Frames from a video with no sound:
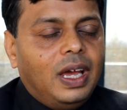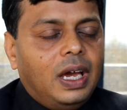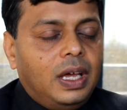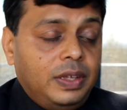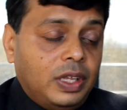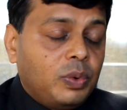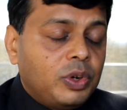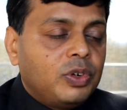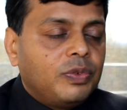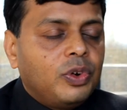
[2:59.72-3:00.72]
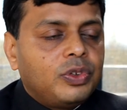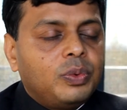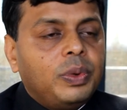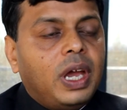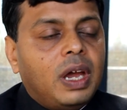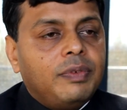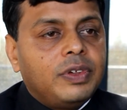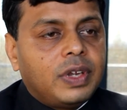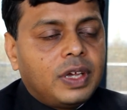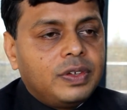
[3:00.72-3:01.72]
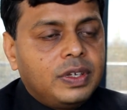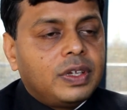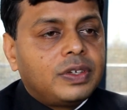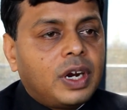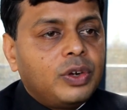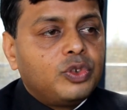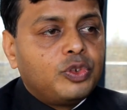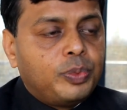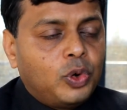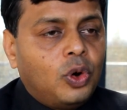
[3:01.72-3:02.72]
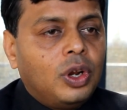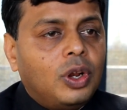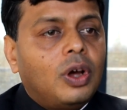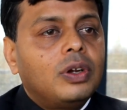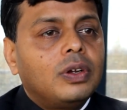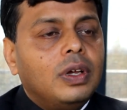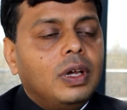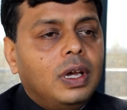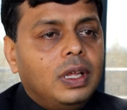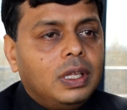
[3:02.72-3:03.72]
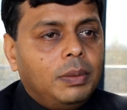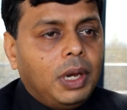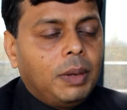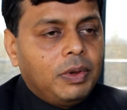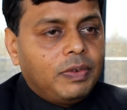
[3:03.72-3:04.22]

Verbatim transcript: uh, the other question, of course, that we have is that our cities are starting to sprawl a lot. They're becoming